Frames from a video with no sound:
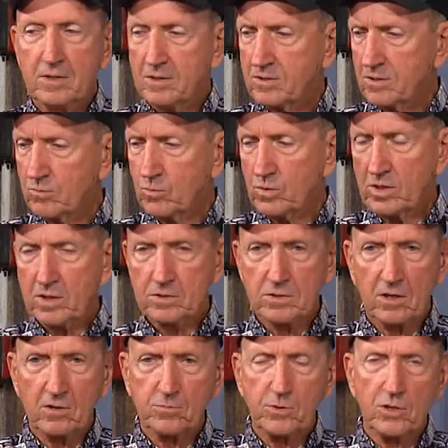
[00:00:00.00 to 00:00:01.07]
some weeds
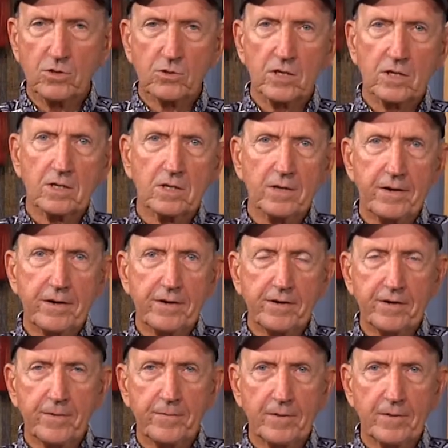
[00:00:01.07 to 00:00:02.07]
and I was pretty thick in the area.